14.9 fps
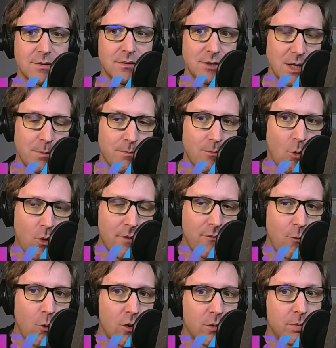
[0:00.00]
cheap, more
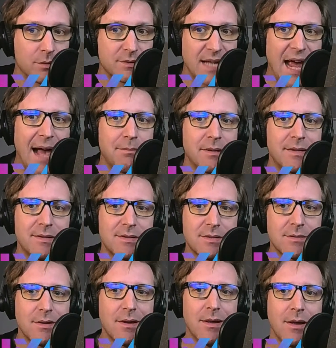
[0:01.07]
affordable tablets